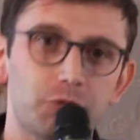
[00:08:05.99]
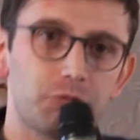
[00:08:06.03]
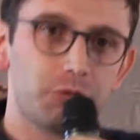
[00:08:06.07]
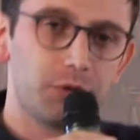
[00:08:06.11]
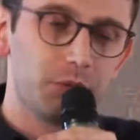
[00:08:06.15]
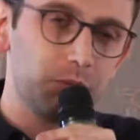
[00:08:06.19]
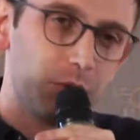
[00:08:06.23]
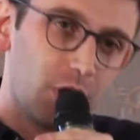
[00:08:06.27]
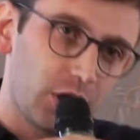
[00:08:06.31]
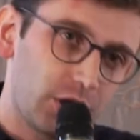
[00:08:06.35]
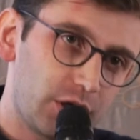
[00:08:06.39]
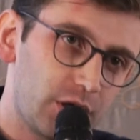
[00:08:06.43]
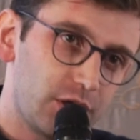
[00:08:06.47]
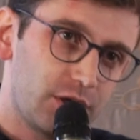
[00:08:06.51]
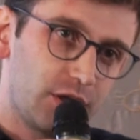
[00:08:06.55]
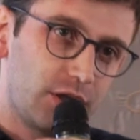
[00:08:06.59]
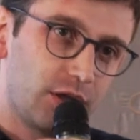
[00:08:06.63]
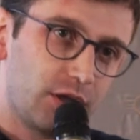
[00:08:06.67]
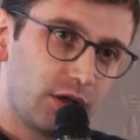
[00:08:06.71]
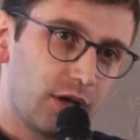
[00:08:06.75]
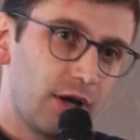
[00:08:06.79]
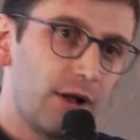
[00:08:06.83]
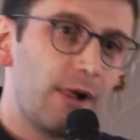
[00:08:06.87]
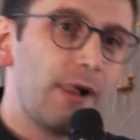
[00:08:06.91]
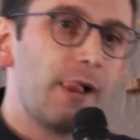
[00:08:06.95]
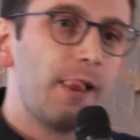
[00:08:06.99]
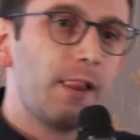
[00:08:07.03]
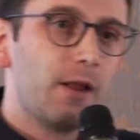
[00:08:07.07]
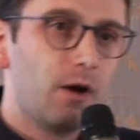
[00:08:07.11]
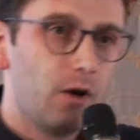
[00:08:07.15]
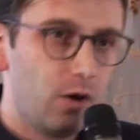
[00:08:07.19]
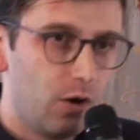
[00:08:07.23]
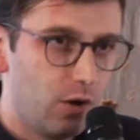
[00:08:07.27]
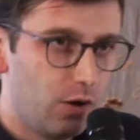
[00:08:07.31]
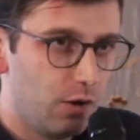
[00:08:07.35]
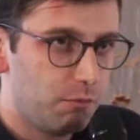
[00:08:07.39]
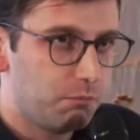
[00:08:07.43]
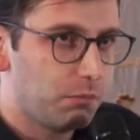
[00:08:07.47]
remarketing
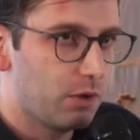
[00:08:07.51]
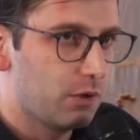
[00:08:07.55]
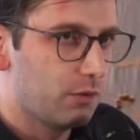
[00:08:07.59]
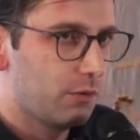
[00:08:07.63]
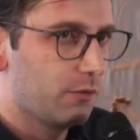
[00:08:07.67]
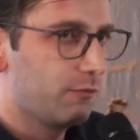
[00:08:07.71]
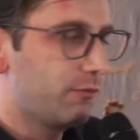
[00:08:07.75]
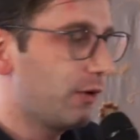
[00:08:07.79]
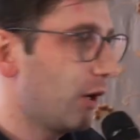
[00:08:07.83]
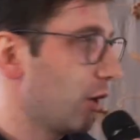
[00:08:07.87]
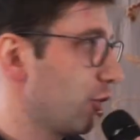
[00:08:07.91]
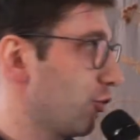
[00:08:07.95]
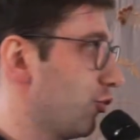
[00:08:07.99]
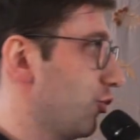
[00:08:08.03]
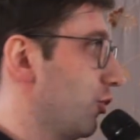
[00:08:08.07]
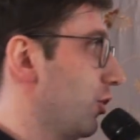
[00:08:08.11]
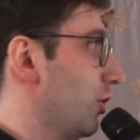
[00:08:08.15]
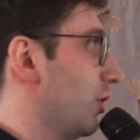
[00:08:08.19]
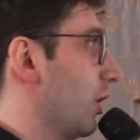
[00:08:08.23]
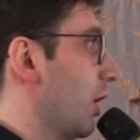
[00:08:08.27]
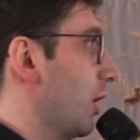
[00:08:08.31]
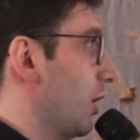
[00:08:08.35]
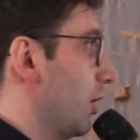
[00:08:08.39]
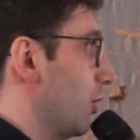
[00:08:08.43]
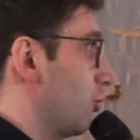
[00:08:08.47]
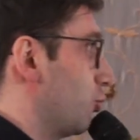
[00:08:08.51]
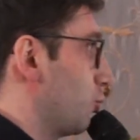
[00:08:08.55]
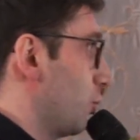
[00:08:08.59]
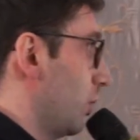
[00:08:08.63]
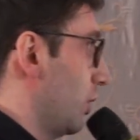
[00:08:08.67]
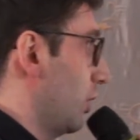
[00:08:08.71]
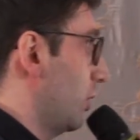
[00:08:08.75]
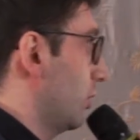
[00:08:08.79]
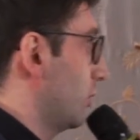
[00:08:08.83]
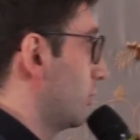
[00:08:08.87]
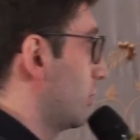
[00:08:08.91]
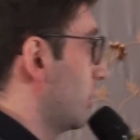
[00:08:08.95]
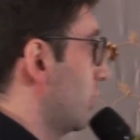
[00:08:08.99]
function and as
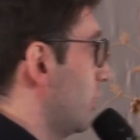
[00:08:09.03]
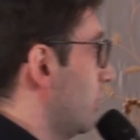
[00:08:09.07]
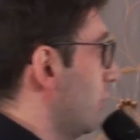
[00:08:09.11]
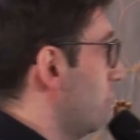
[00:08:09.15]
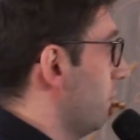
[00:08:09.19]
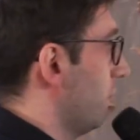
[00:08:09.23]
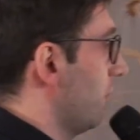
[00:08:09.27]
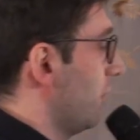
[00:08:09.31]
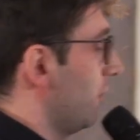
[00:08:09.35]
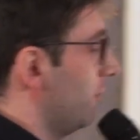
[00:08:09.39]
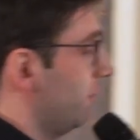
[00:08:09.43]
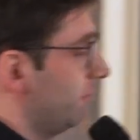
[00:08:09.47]
well the